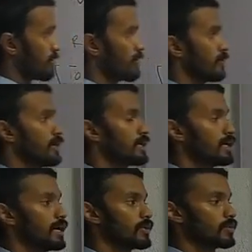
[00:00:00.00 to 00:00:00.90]
I have
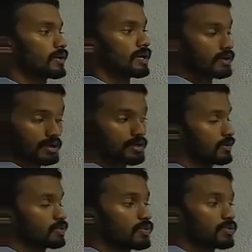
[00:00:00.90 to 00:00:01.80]
found it, and to
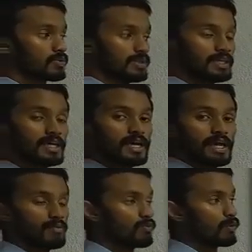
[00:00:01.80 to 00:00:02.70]
go to
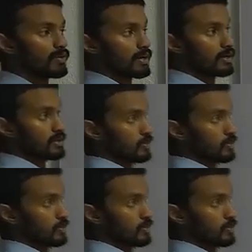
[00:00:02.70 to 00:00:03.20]
the F over